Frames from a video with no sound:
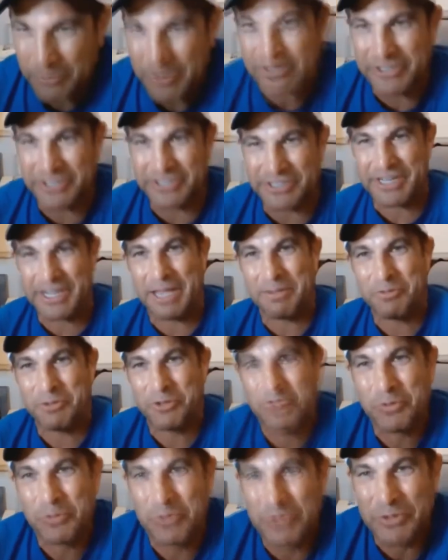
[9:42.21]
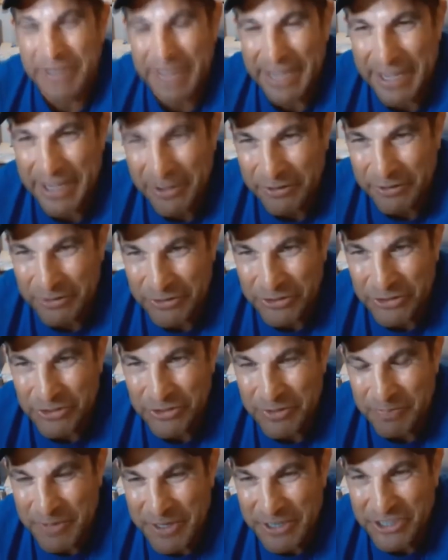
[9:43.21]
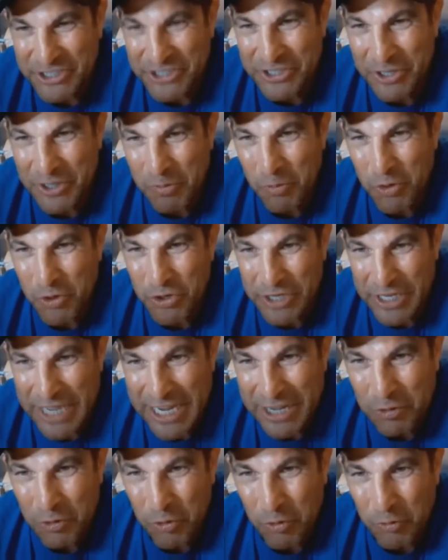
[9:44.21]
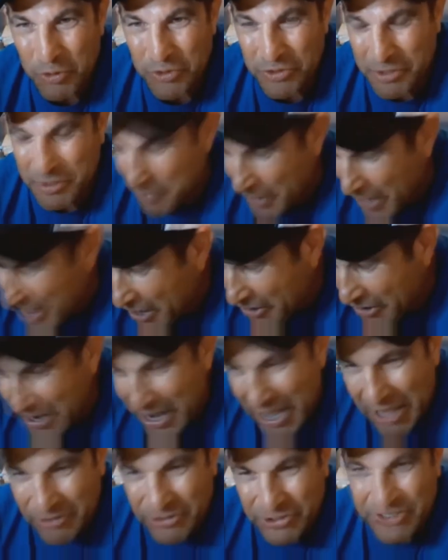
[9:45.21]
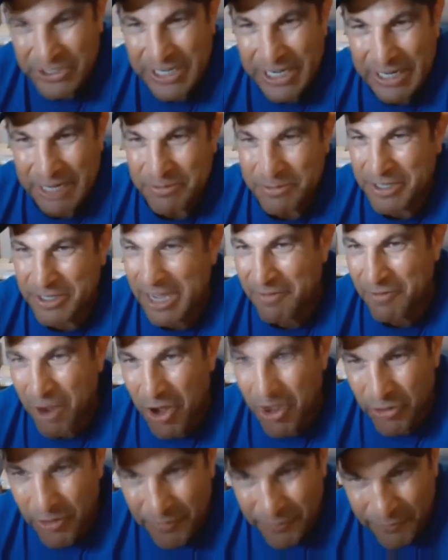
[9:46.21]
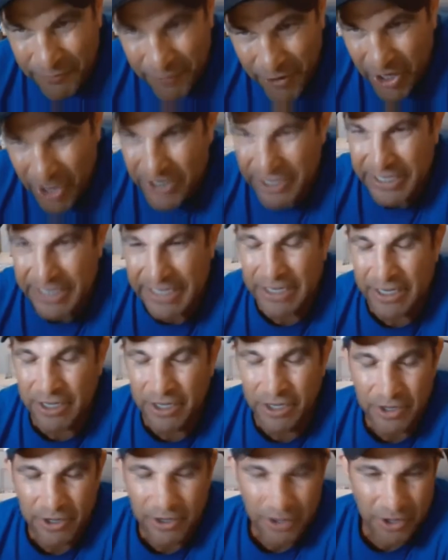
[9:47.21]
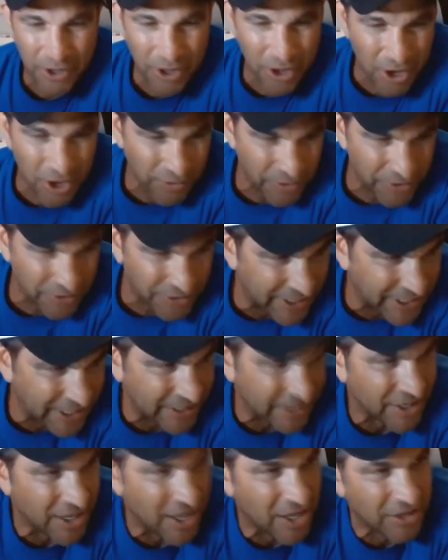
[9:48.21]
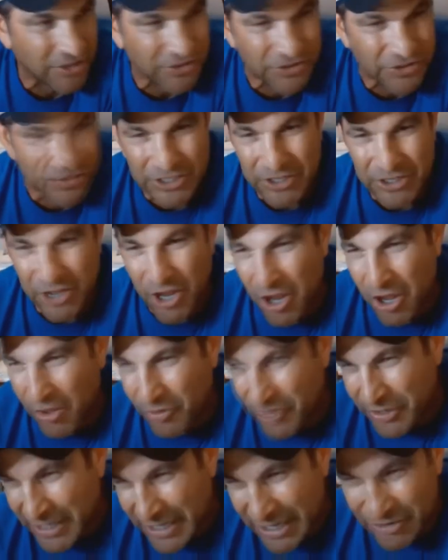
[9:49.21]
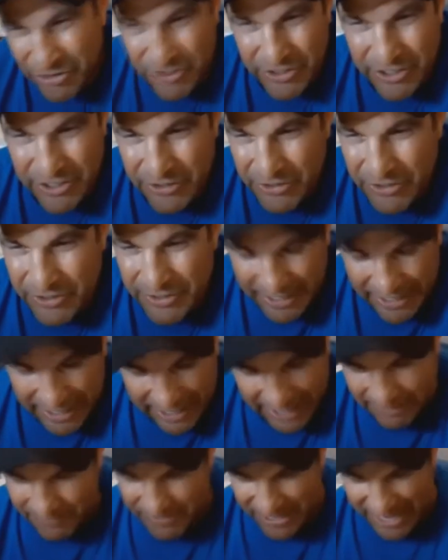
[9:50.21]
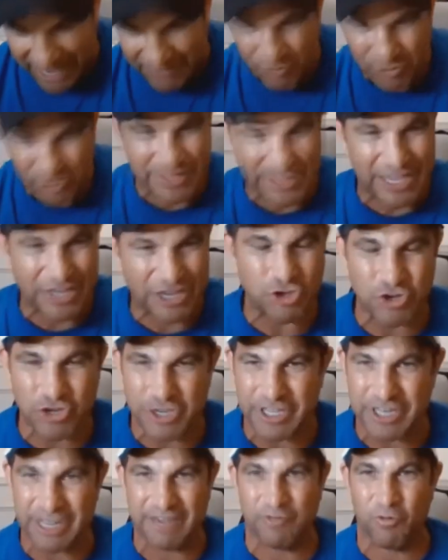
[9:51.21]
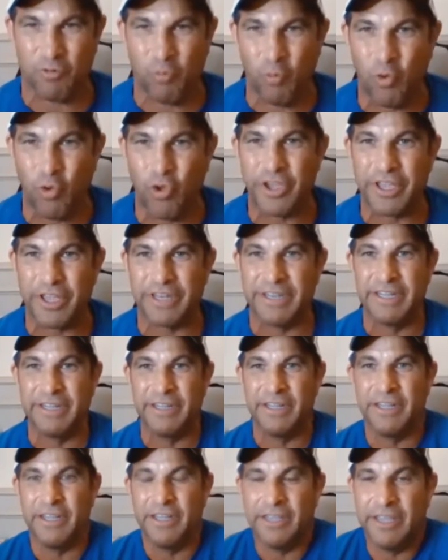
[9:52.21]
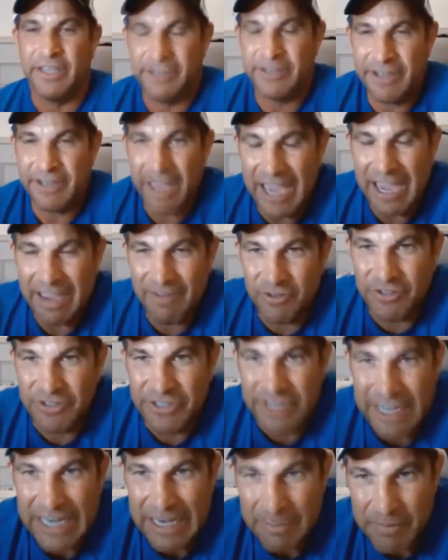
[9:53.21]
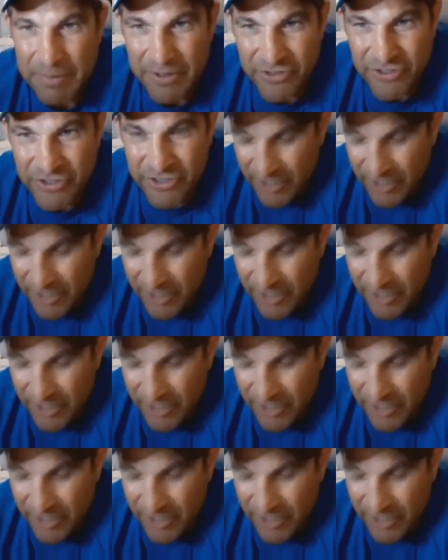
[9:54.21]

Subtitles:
racing I'm doing now, just to be somewhat equal with the powerhouse teams that have all the funding, all the technology, all the engineering, that have everything you could ever want, and to have a team that's